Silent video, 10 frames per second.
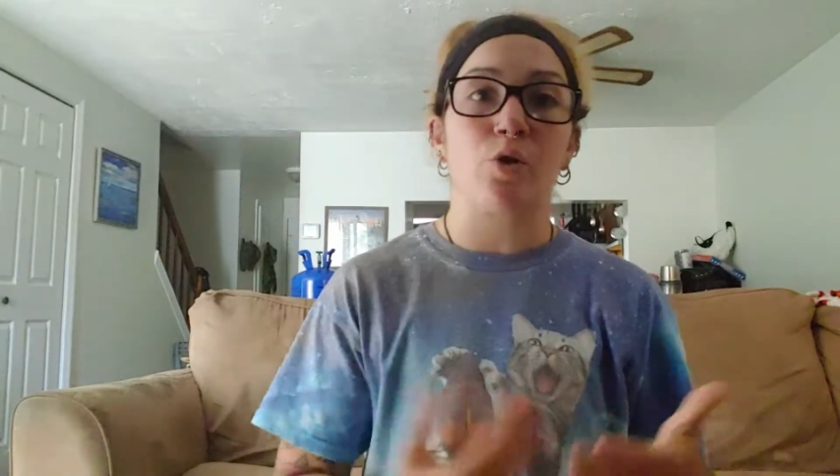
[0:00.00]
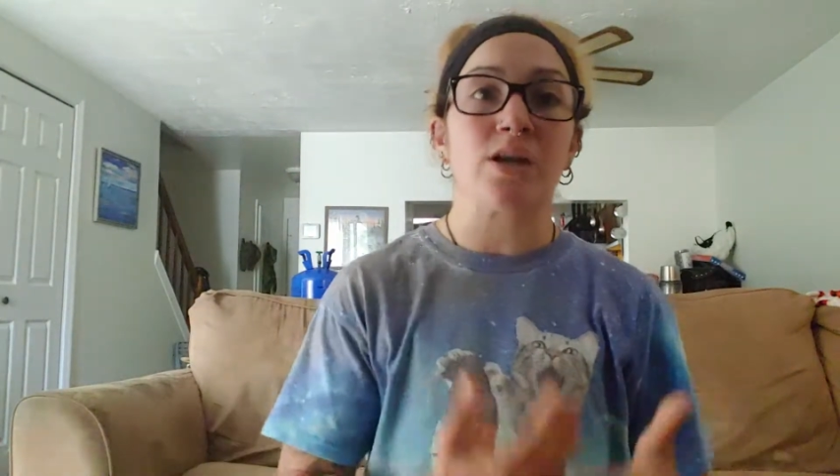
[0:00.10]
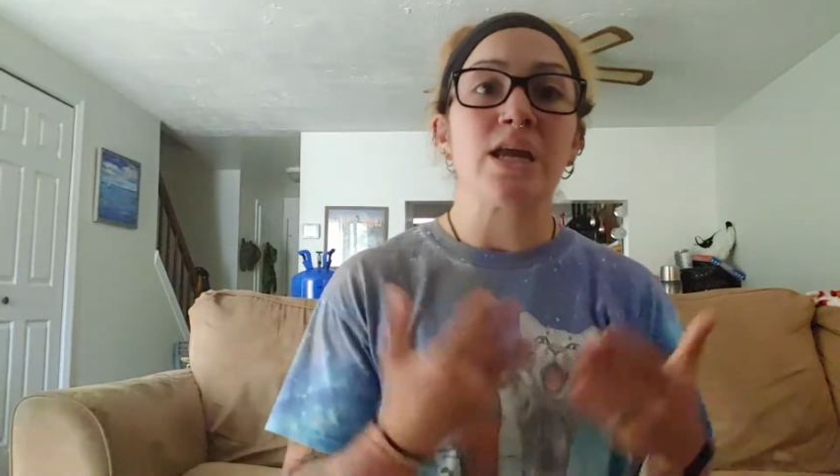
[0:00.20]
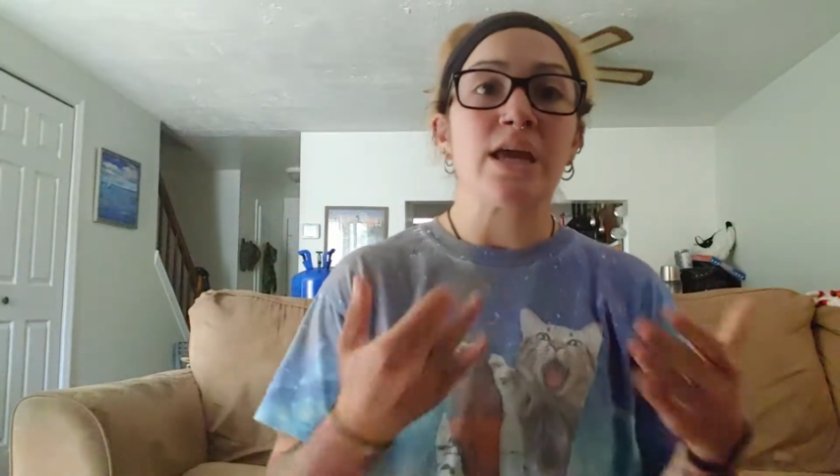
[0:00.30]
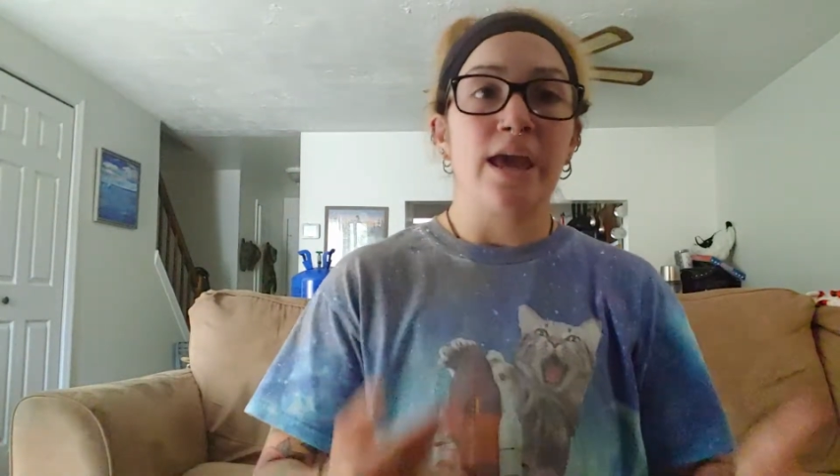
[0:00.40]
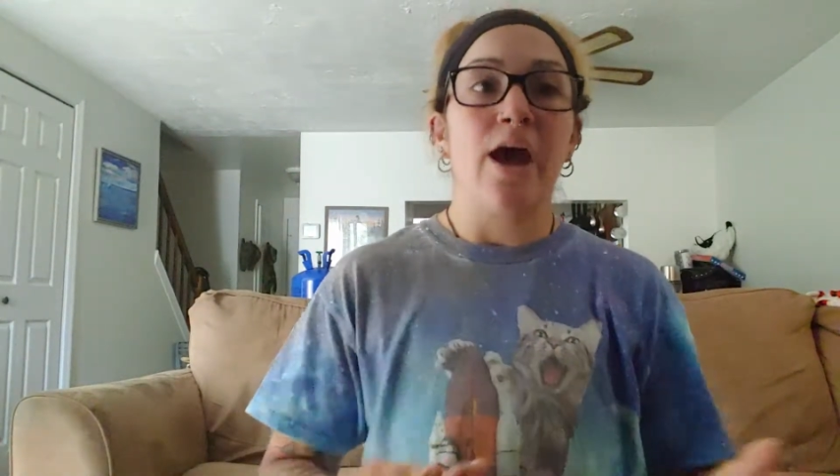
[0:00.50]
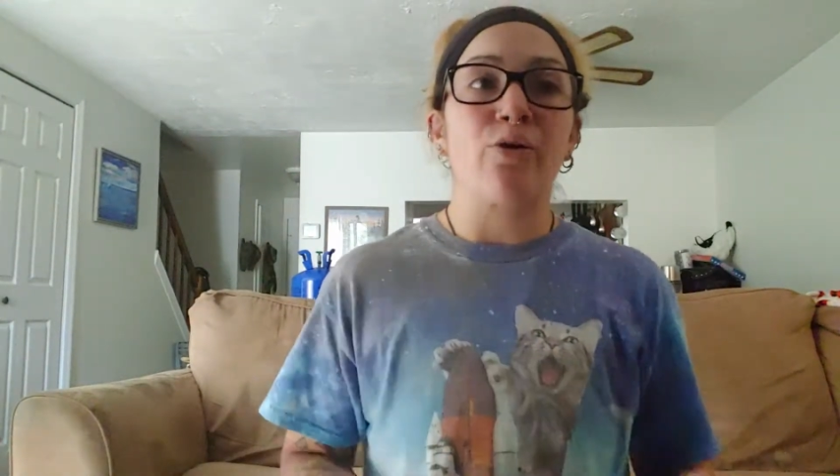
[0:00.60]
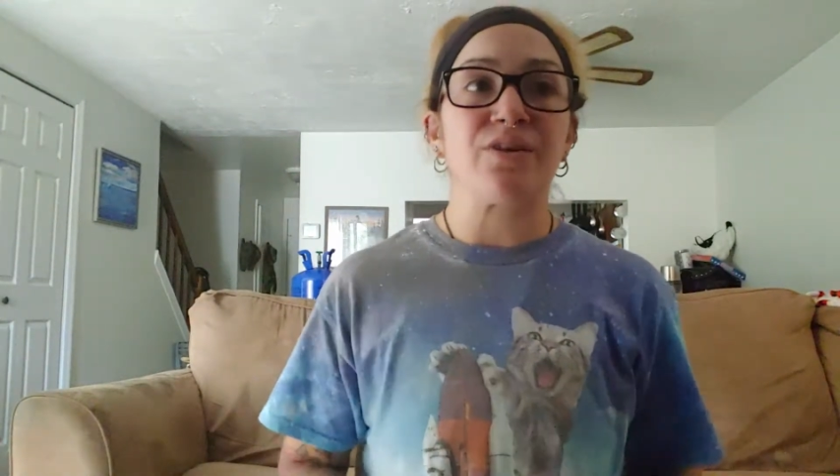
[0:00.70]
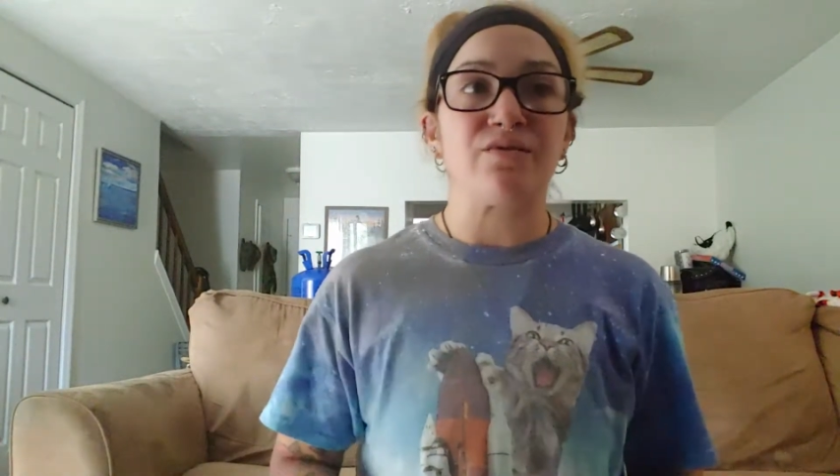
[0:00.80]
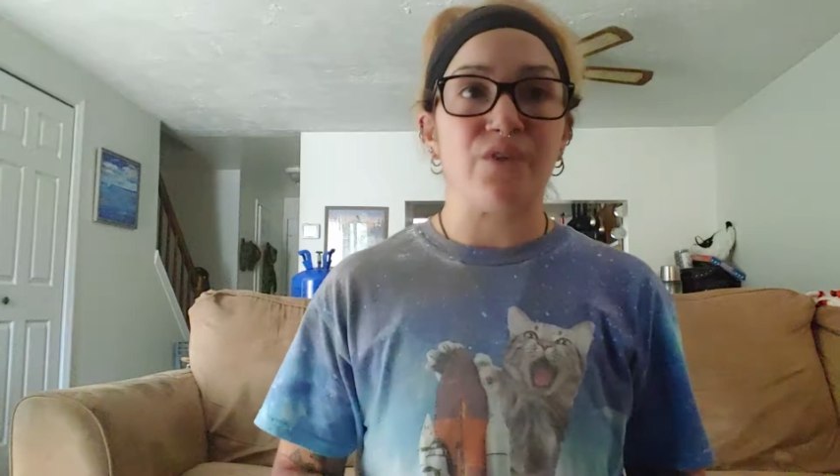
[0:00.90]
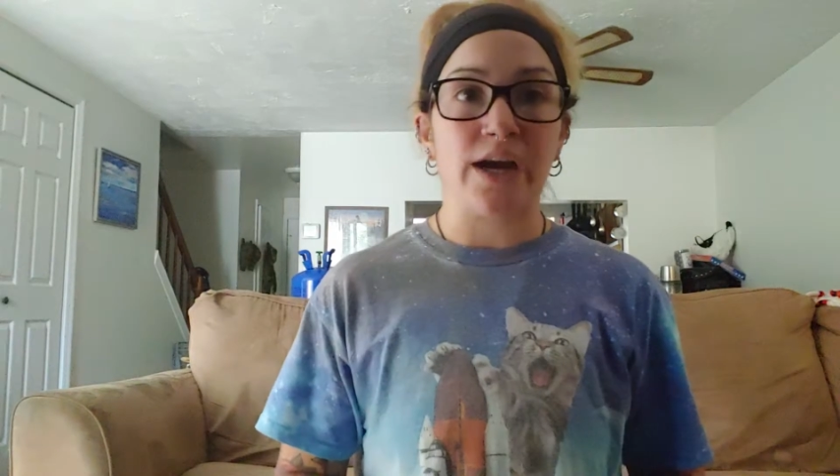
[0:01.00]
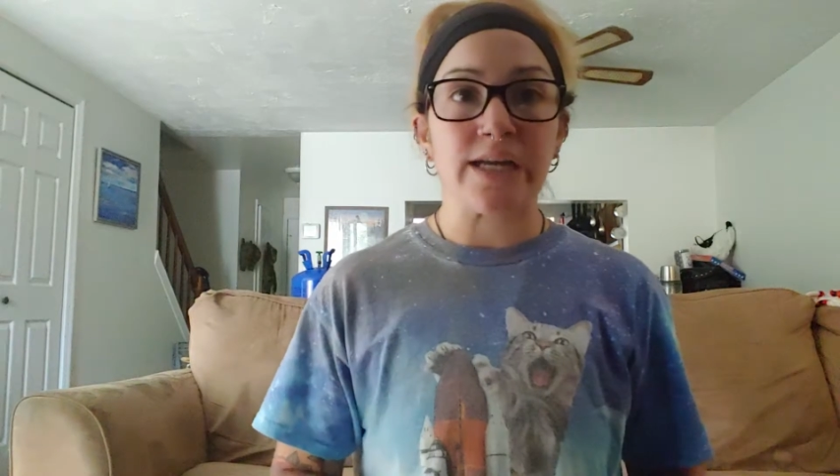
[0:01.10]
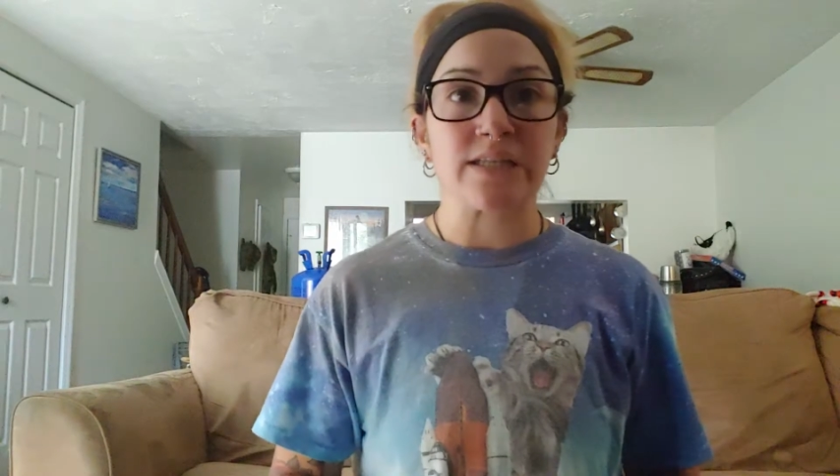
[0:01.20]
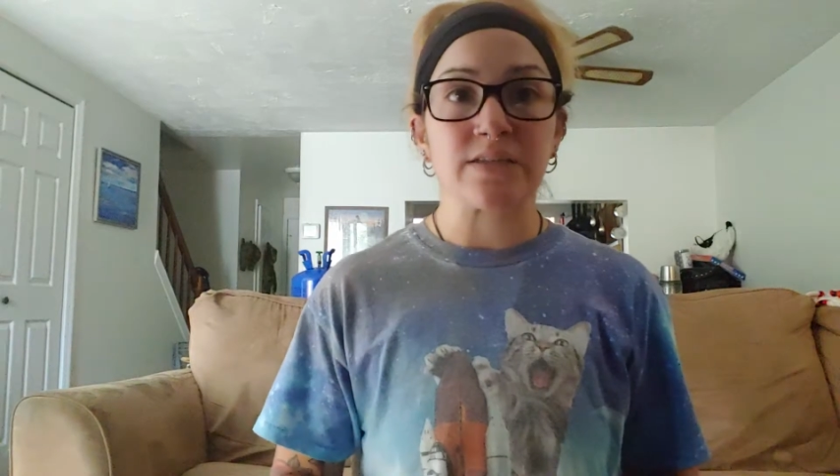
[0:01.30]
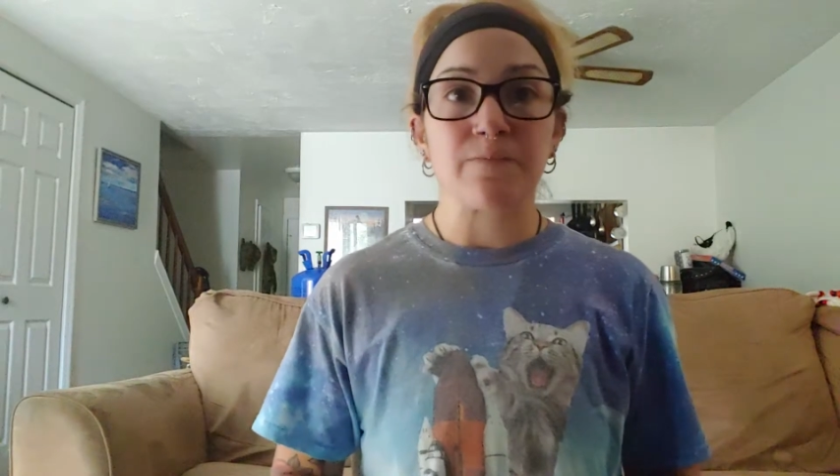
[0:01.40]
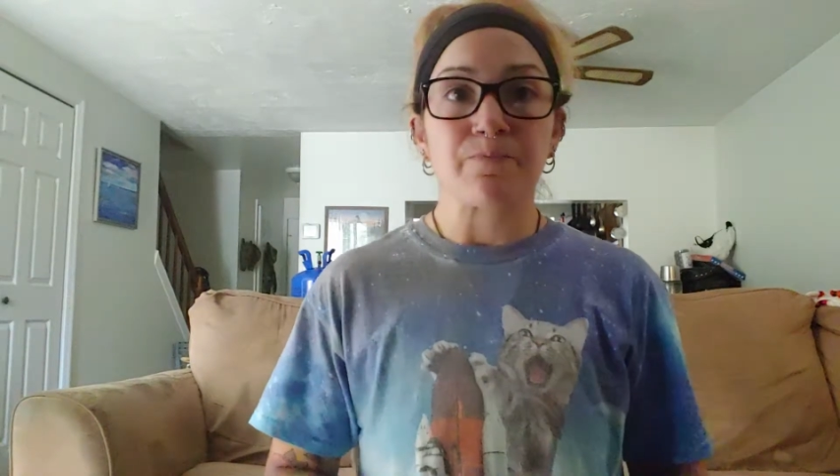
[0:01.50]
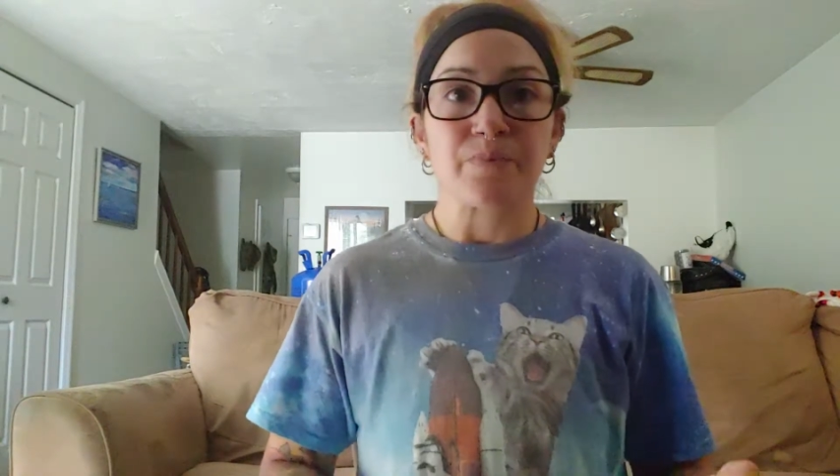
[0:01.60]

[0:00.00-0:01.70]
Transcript: want health advice,